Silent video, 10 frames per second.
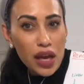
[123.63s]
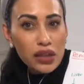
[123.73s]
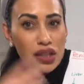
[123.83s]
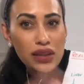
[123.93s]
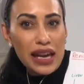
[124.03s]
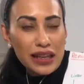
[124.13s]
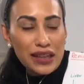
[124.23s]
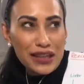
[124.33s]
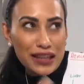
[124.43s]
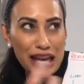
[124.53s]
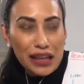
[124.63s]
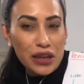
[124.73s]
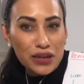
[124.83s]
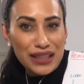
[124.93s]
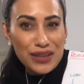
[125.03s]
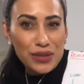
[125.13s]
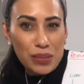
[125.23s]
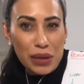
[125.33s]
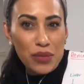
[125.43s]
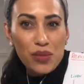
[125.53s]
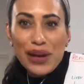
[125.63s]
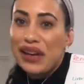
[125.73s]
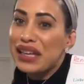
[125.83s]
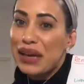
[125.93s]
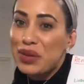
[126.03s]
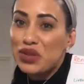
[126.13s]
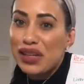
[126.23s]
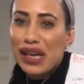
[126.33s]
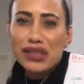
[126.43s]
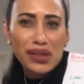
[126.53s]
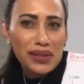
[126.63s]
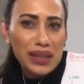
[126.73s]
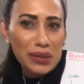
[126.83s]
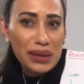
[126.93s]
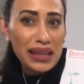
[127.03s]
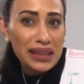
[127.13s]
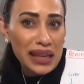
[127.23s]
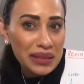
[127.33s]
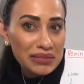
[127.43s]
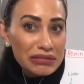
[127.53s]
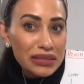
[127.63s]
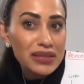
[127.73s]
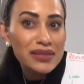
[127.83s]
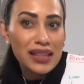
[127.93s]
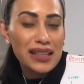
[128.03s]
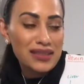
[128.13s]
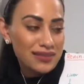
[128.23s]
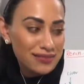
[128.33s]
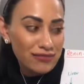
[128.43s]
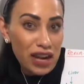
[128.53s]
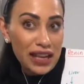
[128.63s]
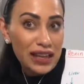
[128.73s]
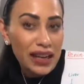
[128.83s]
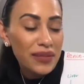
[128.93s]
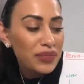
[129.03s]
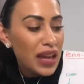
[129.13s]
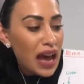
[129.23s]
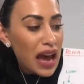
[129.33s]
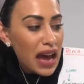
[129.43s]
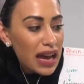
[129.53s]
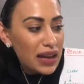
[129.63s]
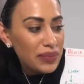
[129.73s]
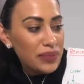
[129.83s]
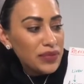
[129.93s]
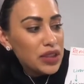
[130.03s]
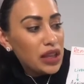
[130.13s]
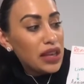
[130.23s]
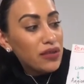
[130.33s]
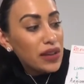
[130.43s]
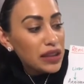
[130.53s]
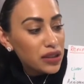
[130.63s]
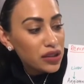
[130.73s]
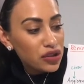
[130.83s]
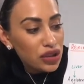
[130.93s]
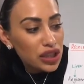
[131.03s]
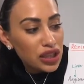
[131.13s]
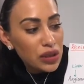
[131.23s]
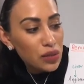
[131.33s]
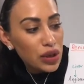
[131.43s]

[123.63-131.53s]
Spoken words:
So that goes into a bit more biochemistry. I don't think we need that right now. The vasoconstriction.